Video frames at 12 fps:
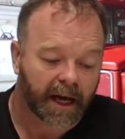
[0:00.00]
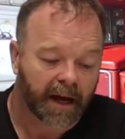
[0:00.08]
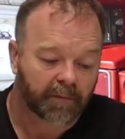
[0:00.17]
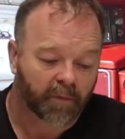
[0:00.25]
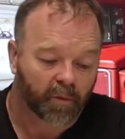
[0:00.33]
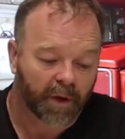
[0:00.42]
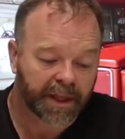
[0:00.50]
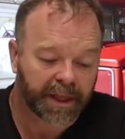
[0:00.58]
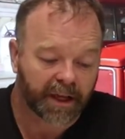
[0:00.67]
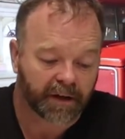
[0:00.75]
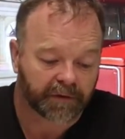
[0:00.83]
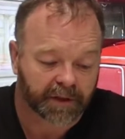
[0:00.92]
one
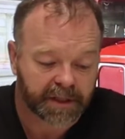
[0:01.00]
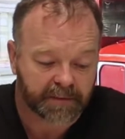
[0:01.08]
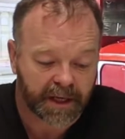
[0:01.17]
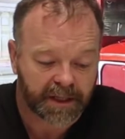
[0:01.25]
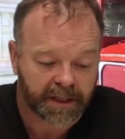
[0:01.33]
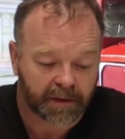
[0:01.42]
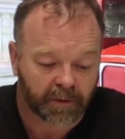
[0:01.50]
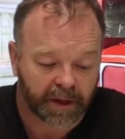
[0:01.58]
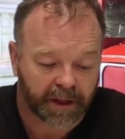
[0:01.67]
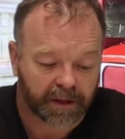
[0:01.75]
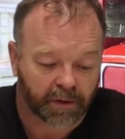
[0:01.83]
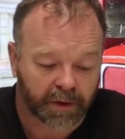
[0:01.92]
thing I forgot to mention
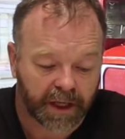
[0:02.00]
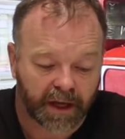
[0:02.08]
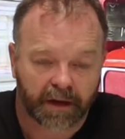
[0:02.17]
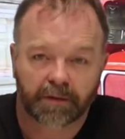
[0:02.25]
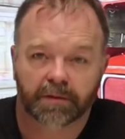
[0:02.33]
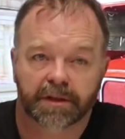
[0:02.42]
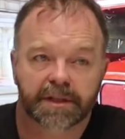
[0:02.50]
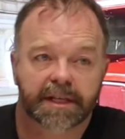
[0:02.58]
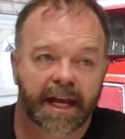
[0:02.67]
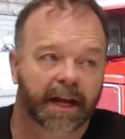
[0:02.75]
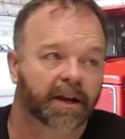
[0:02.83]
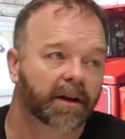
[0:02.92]
with audio was
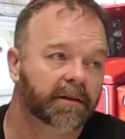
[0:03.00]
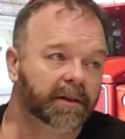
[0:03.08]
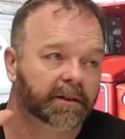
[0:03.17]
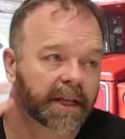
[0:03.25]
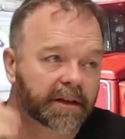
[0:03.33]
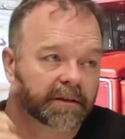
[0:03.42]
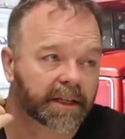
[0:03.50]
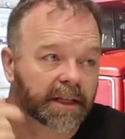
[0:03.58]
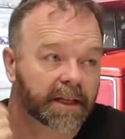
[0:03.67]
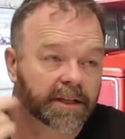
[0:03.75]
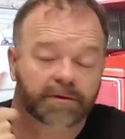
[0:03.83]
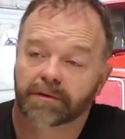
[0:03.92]
echo. You'll hear in
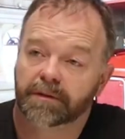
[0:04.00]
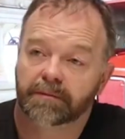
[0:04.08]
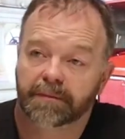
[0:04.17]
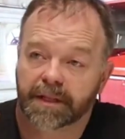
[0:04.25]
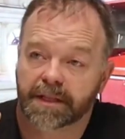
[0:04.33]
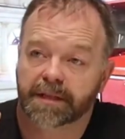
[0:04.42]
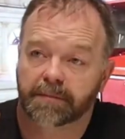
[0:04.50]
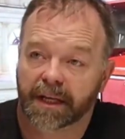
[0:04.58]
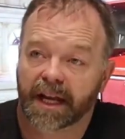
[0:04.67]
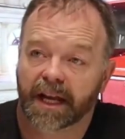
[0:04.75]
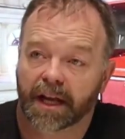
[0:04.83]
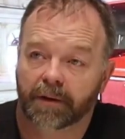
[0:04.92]
this room, it's a
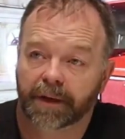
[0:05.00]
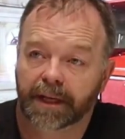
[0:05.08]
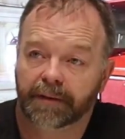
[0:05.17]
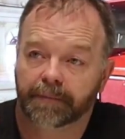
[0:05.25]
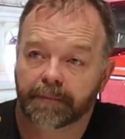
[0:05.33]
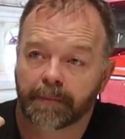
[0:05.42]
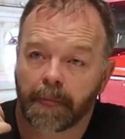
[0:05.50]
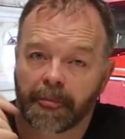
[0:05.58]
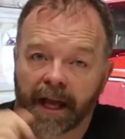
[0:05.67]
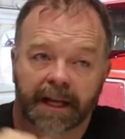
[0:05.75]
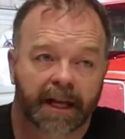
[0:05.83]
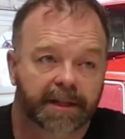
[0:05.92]
bit echoey. And